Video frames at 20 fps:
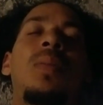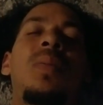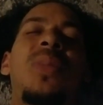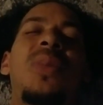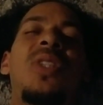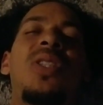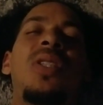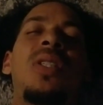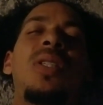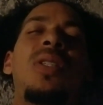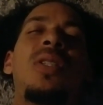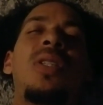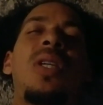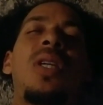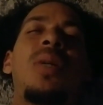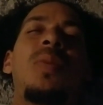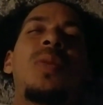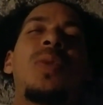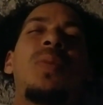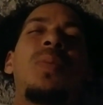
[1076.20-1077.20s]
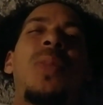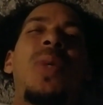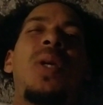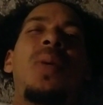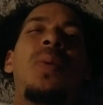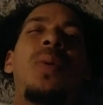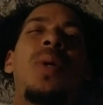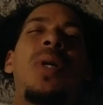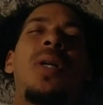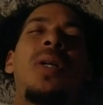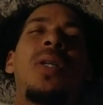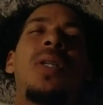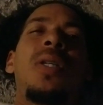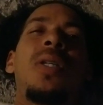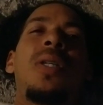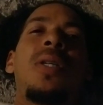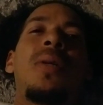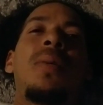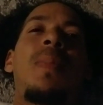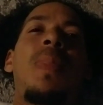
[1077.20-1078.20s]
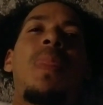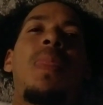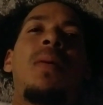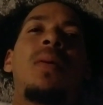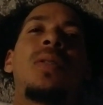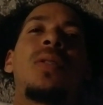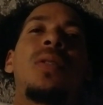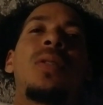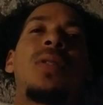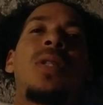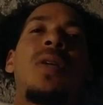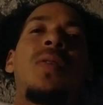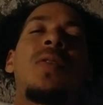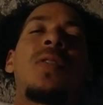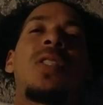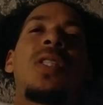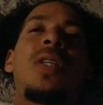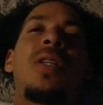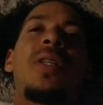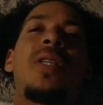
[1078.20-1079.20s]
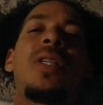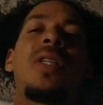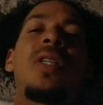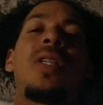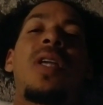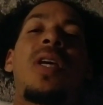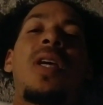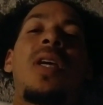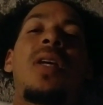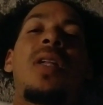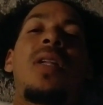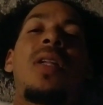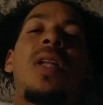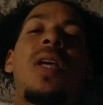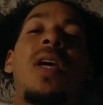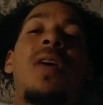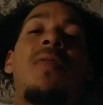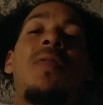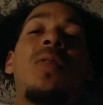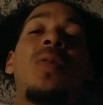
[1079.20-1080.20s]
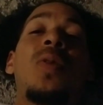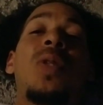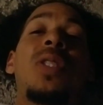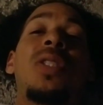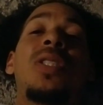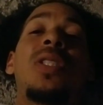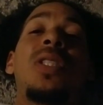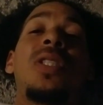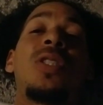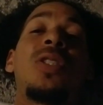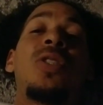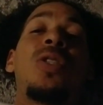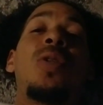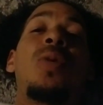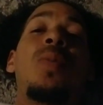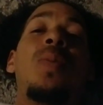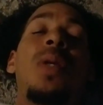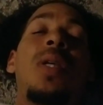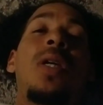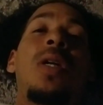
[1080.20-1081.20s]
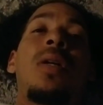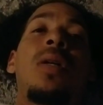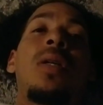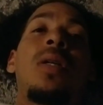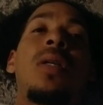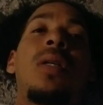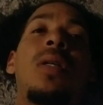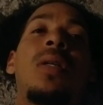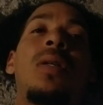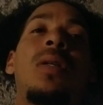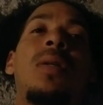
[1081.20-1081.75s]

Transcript: But then you got people out here, drivers out here, that have a reason to be out here